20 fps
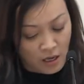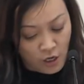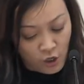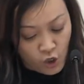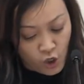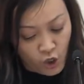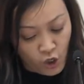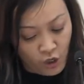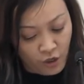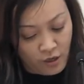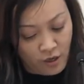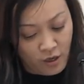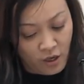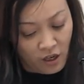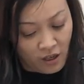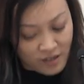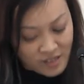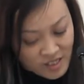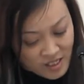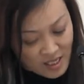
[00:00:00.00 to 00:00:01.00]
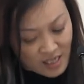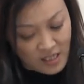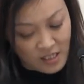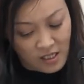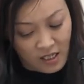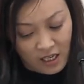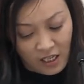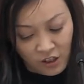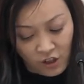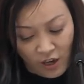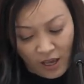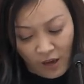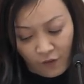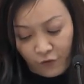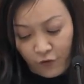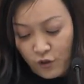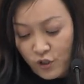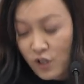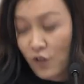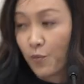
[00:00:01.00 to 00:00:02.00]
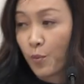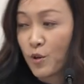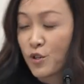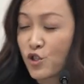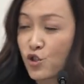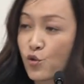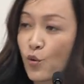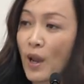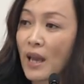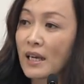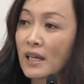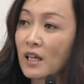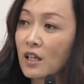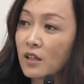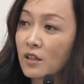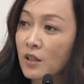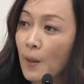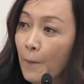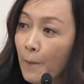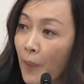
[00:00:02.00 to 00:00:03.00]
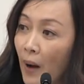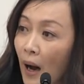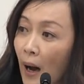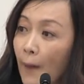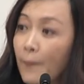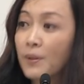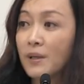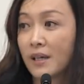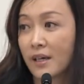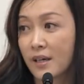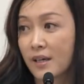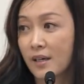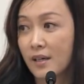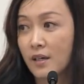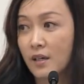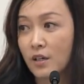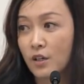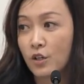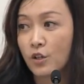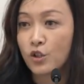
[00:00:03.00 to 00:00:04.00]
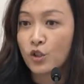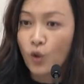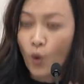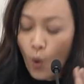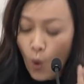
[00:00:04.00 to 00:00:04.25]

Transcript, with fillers: could assist in the efforts of persuading the public, your